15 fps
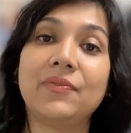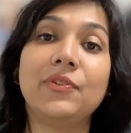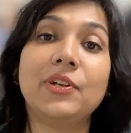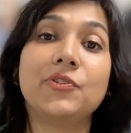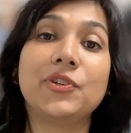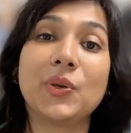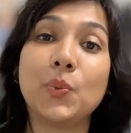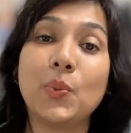
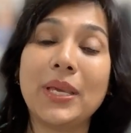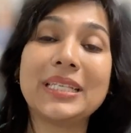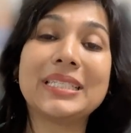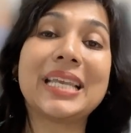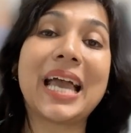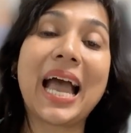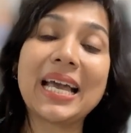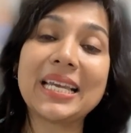filtering
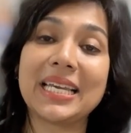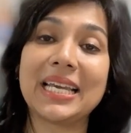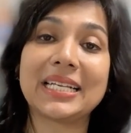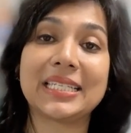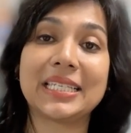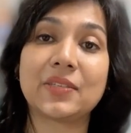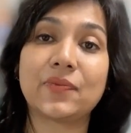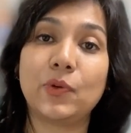waste and
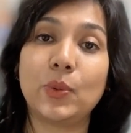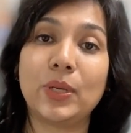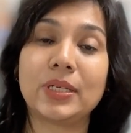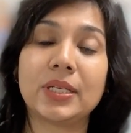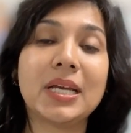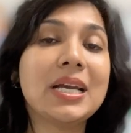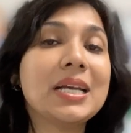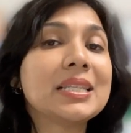excess fluid.